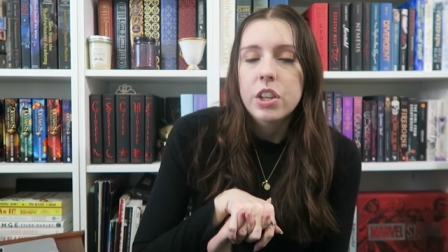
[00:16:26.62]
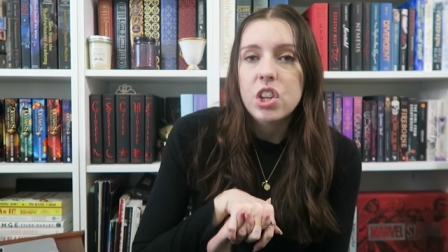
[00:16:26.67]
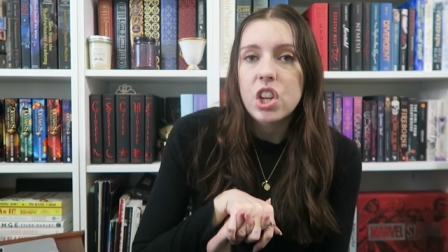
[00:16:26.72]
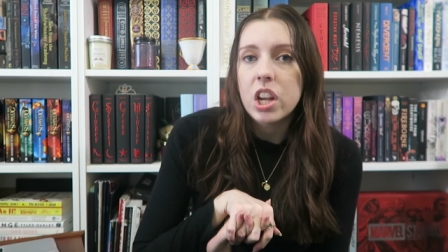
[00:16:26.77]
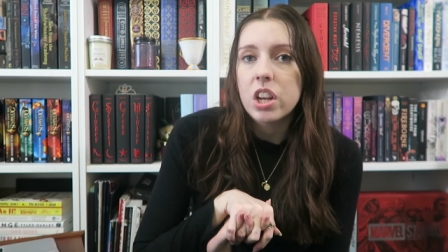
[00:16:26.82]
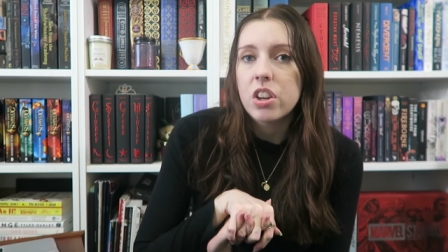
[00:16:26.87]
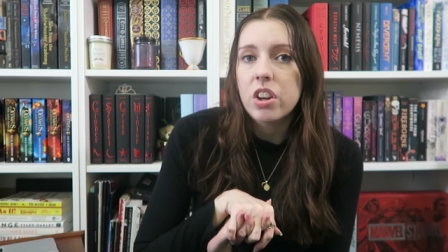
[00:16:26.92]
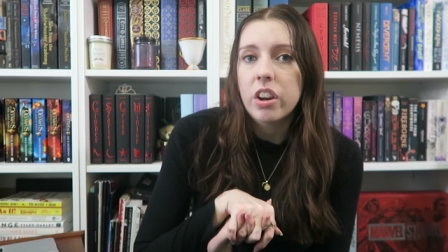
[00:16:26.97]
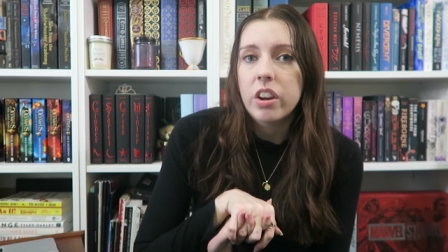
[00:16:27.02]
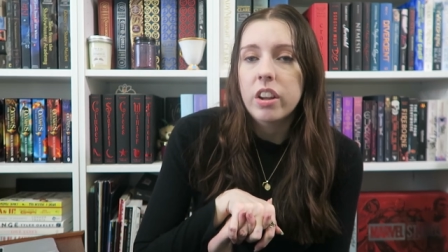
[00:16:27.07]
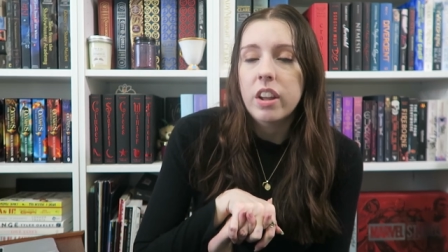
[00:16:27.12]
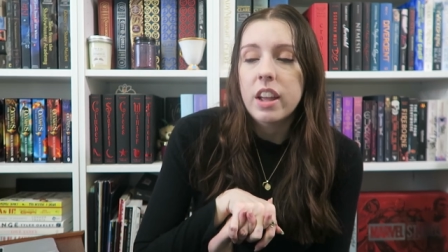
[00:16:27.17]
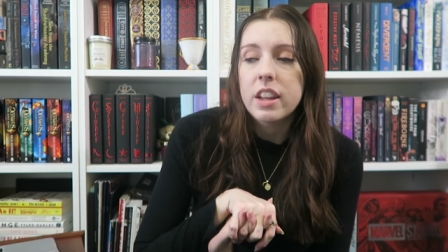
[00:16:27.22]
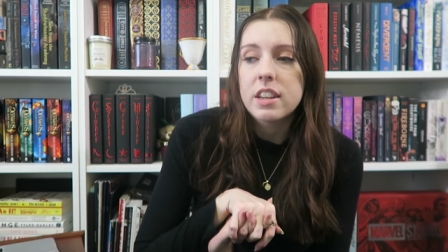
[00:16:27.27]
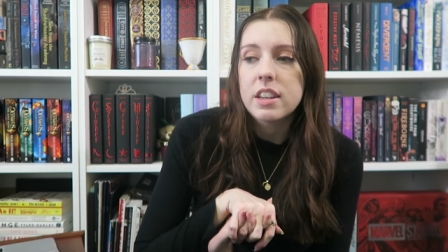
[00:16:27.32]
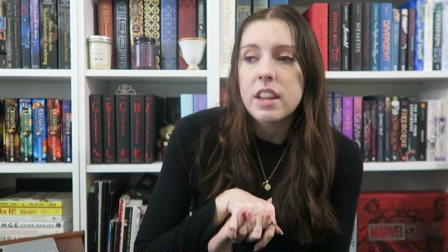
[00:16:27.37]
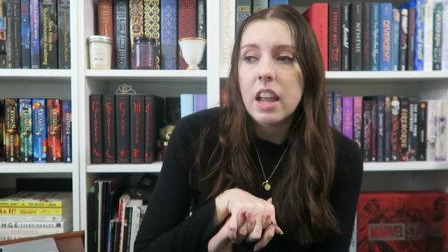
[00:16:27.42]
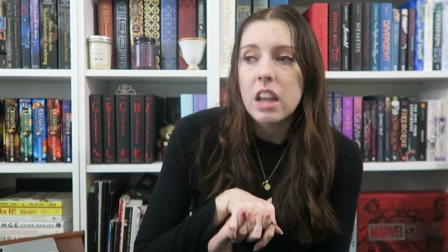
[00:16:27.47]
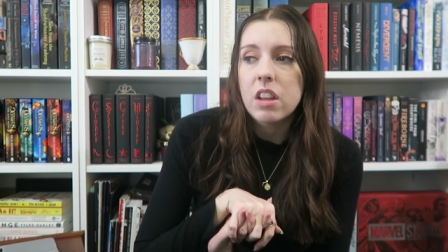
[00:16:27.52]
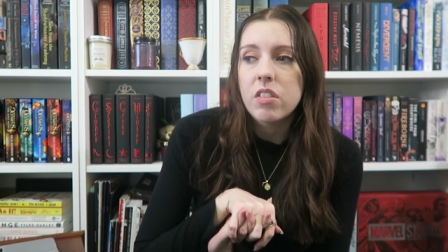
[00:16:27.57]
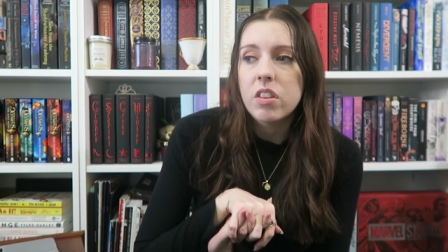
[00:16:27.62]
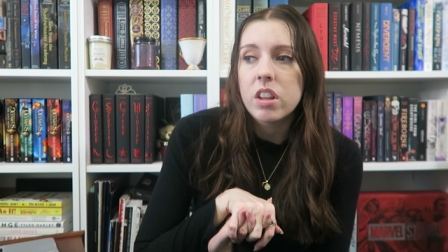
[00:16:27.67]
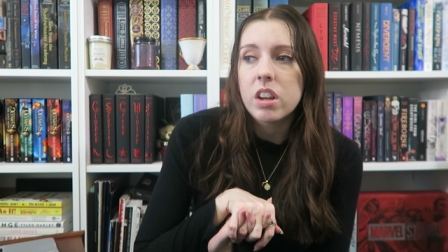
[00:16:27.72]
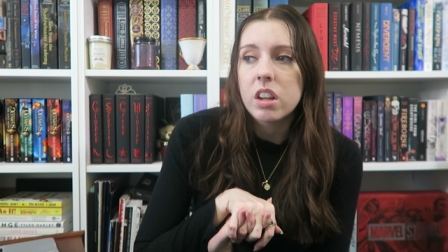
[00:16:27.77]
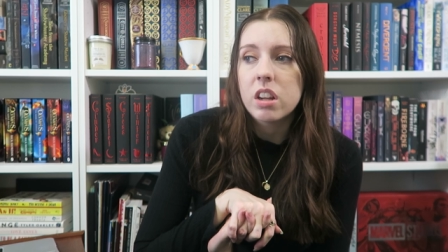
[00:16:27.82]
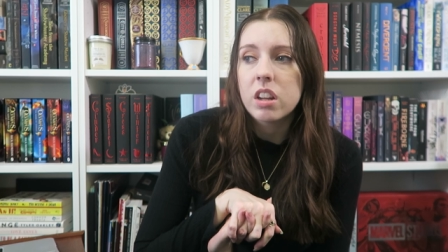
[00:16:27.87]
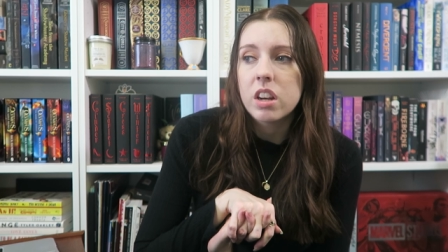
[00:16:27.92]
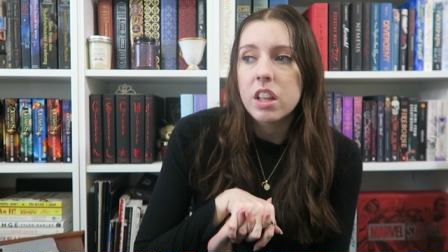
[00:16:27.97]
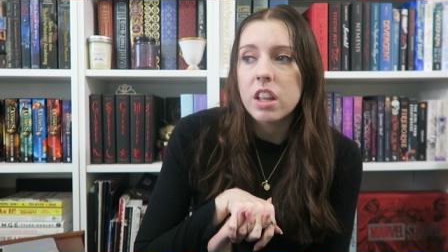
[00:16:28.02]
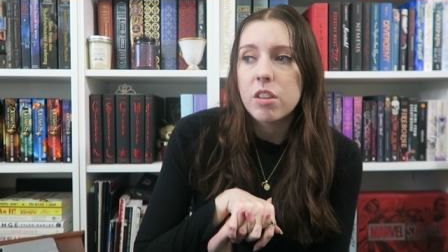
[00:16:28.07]
Genya and David
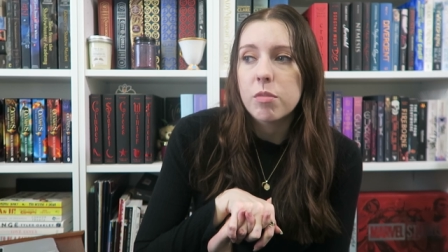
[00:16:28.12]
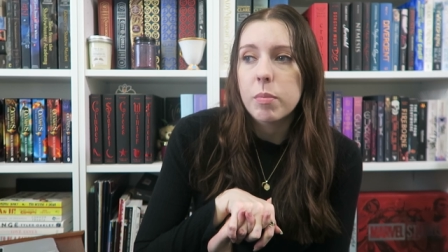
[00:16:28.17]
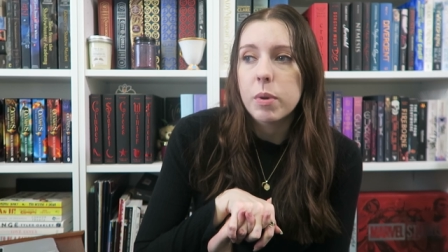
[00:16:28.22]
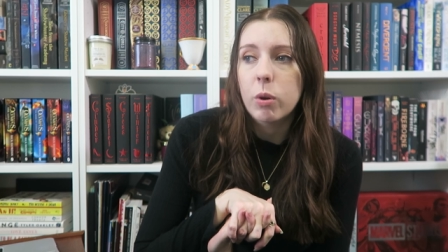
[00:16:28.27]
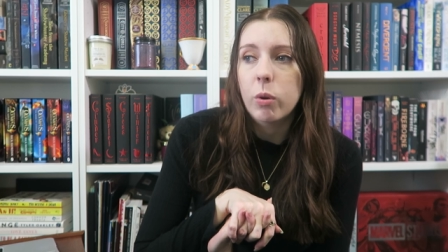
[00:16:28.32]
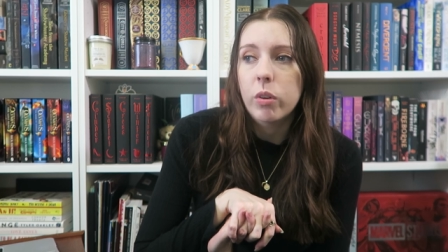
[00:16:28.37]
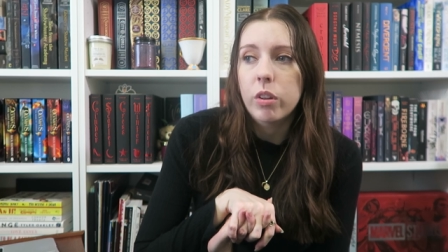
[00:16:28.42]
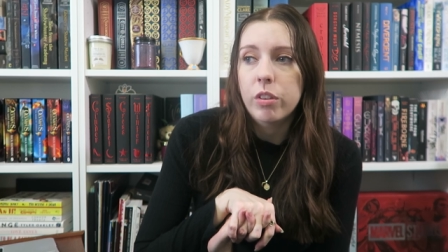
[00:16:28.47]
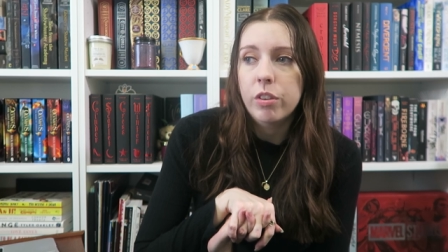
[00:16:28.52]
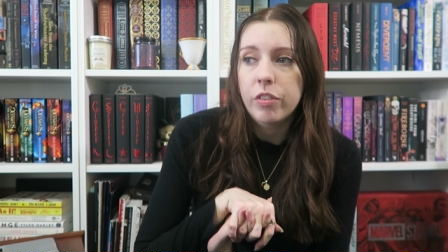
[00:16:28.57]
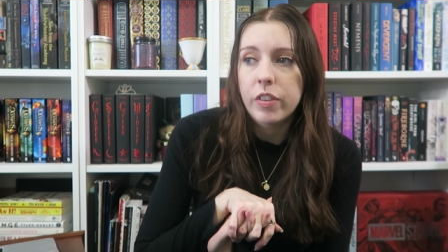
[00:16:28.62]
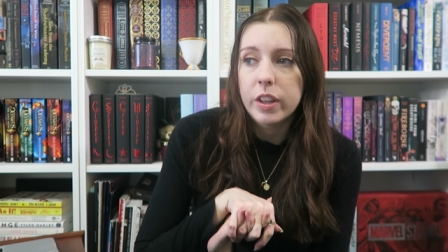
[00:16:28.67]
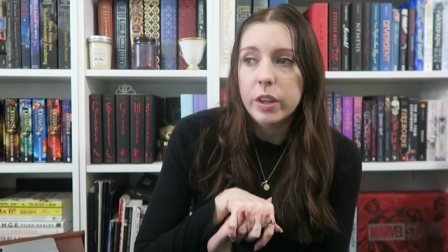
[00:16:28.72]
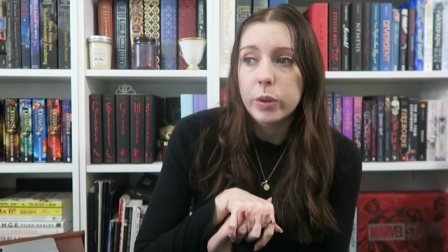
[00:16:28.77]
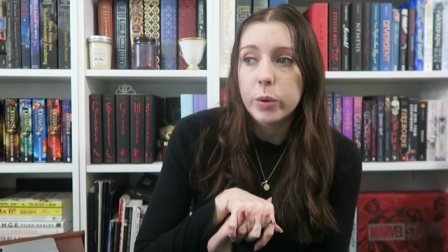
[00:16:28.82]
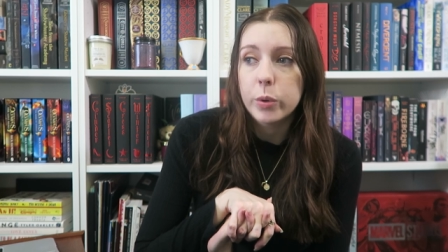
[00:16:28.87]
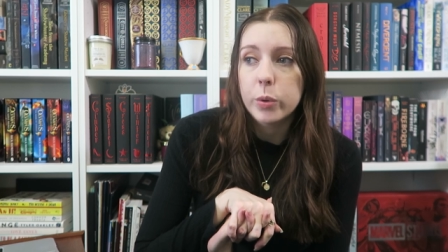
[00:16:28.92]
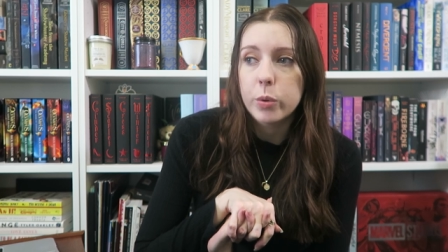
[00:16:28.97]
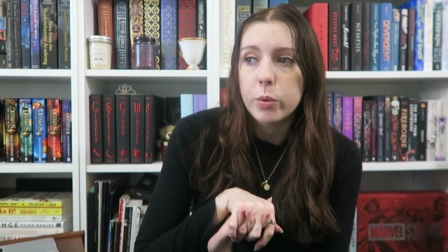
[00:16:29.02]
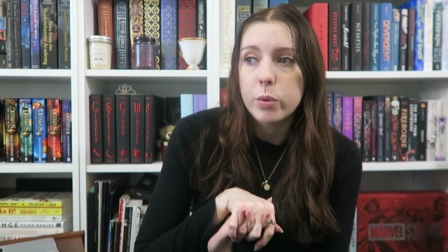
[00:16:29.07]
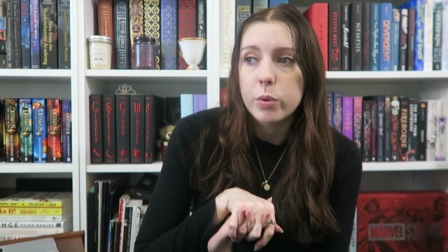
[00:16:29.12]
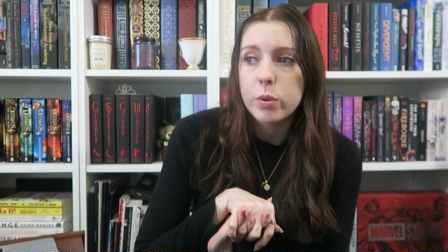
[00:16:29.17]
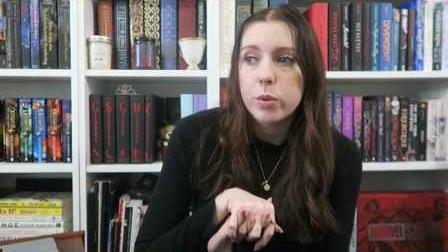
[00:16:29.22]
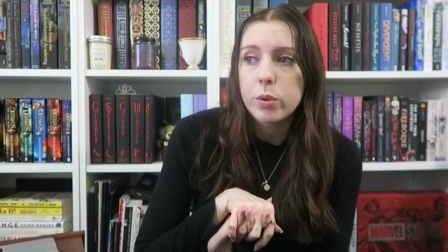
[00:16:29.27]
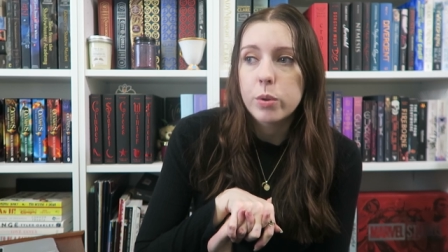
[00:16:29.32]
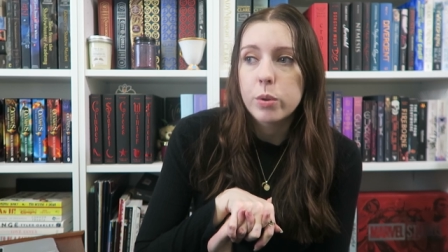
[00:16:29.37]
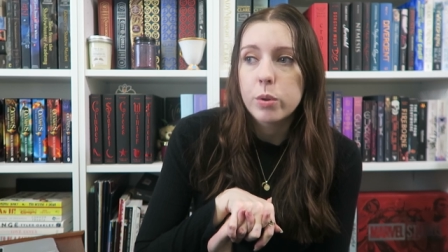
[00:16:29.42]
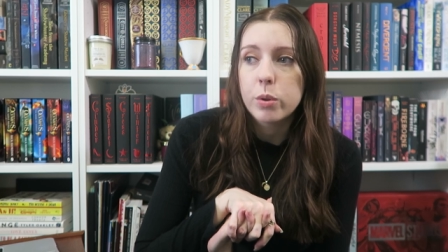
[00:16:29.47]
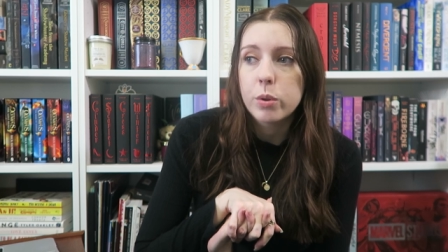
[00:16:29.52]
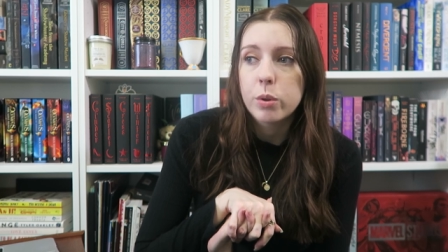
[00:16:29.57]
are gonna give me all the
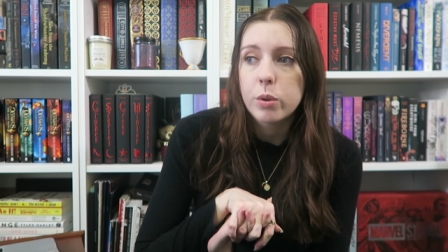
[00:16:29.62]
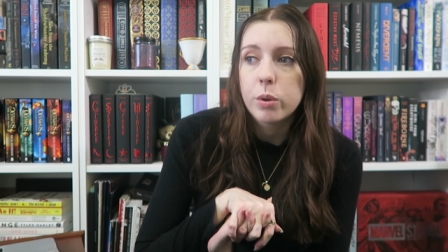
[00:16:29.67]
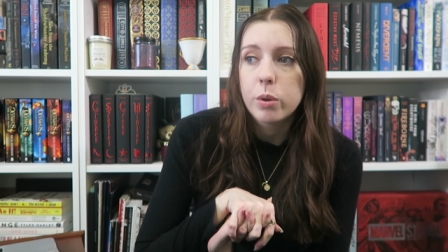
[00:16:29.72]
feels